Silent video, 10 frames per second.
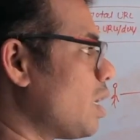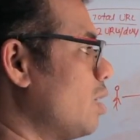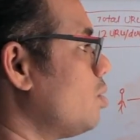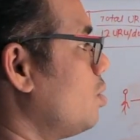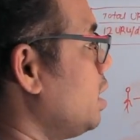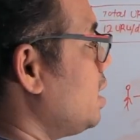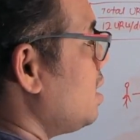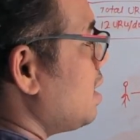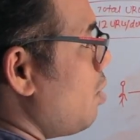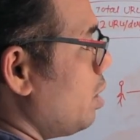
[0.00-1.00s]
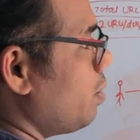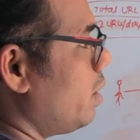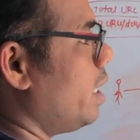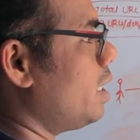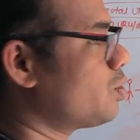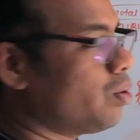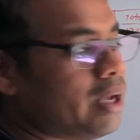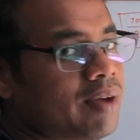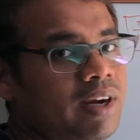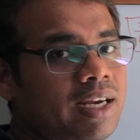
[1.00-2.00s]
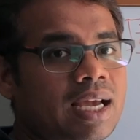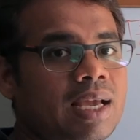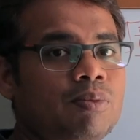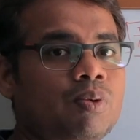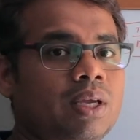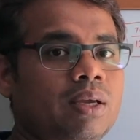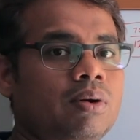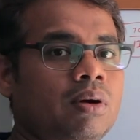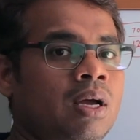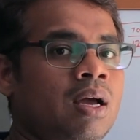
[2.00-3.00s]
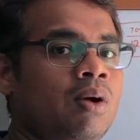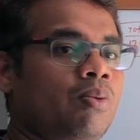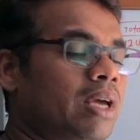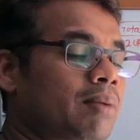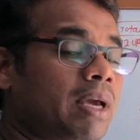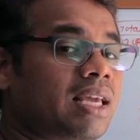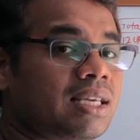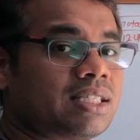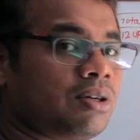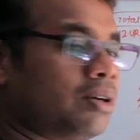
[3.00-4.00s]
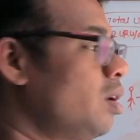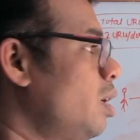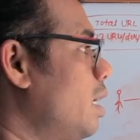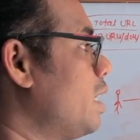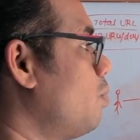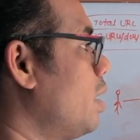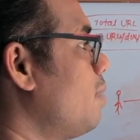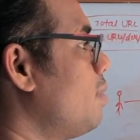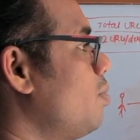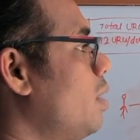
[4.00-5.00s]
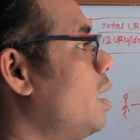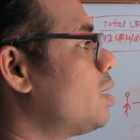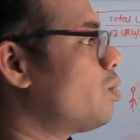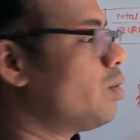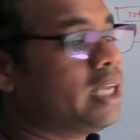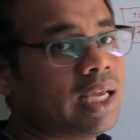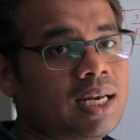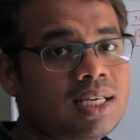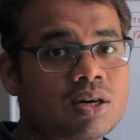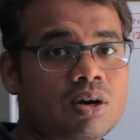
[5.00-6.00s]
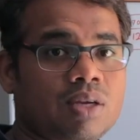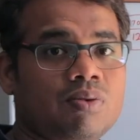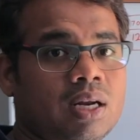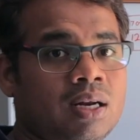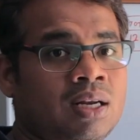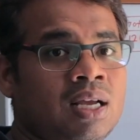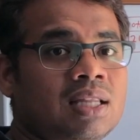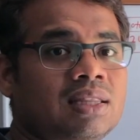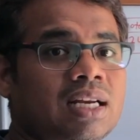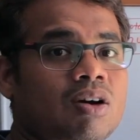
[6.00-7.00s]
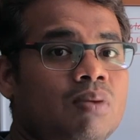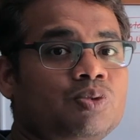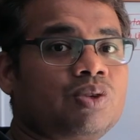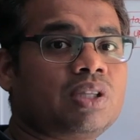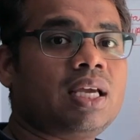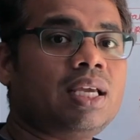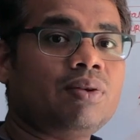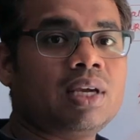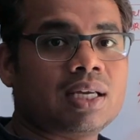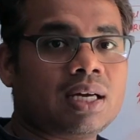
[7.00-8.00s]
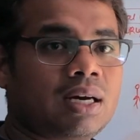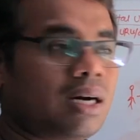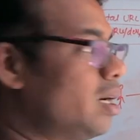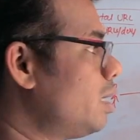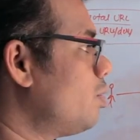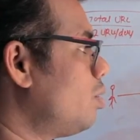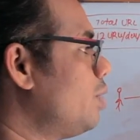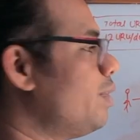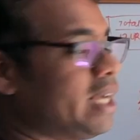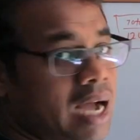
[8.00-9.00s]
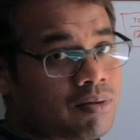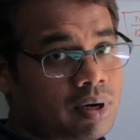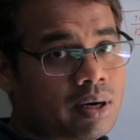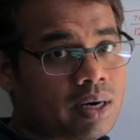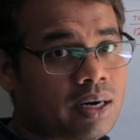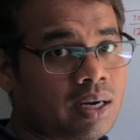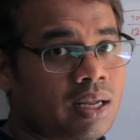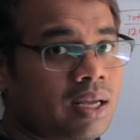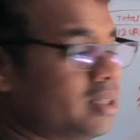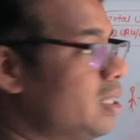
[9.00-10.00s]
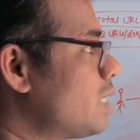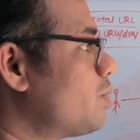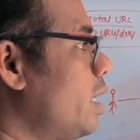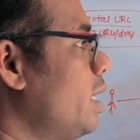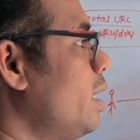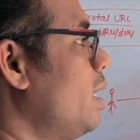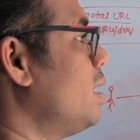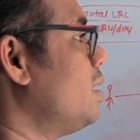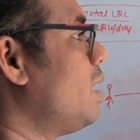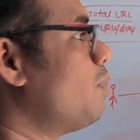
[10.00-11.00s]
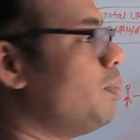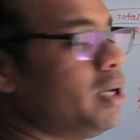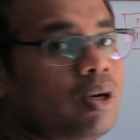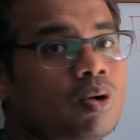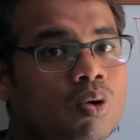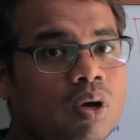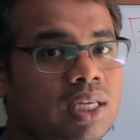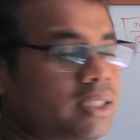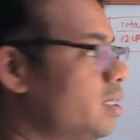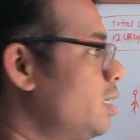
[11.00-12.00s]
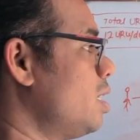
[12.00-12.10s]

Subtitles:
So this is how it will get. So every time we are making sure, like whenever we are storing any sort URL, that comes with a unique unique counter. That's why there will be no collision.